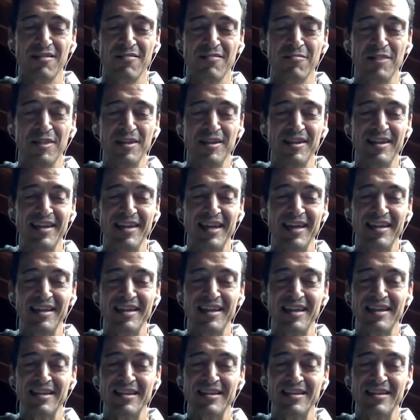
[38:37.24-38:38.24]
But that
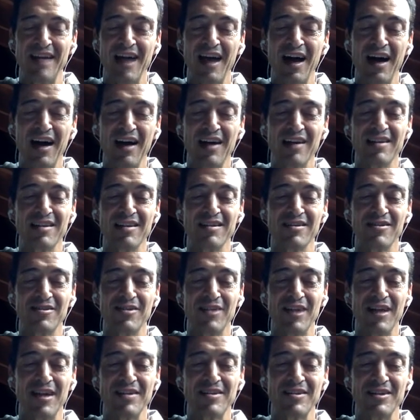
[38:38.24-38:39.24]
does not
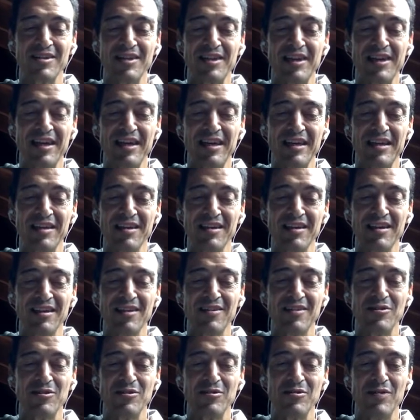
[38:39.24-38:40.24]
translate
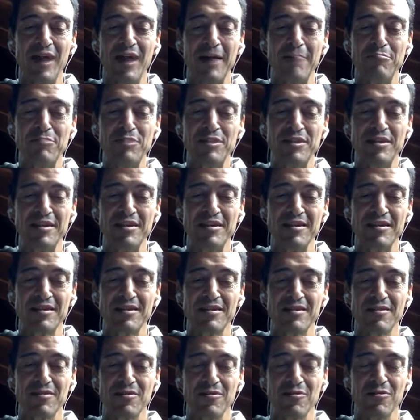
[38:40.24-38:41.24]
into
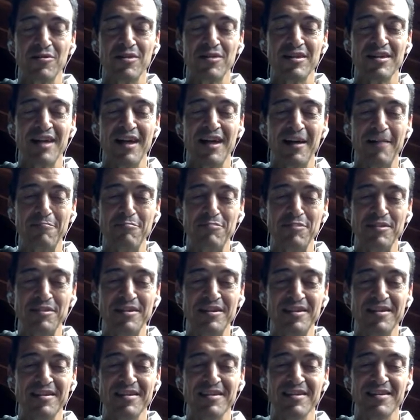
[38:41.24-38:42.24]
happiness or
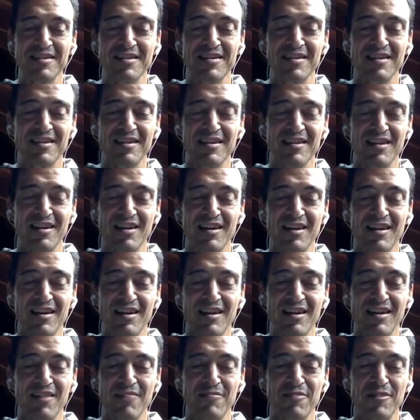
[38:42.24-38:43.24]
unhappiness,
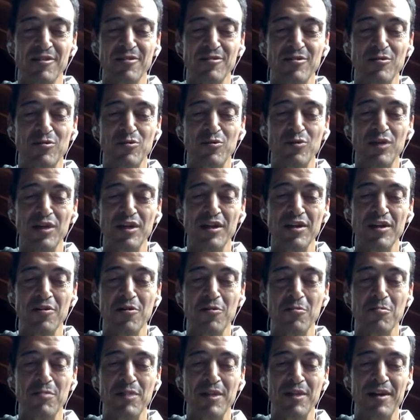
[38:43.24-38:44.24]
because we know
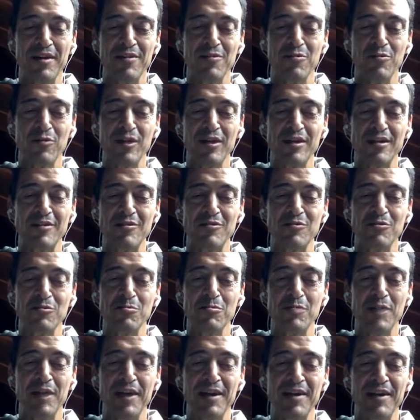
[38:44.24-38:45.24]
better, we can do
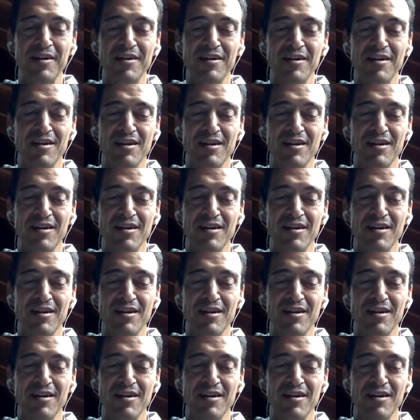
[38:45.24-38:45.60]
better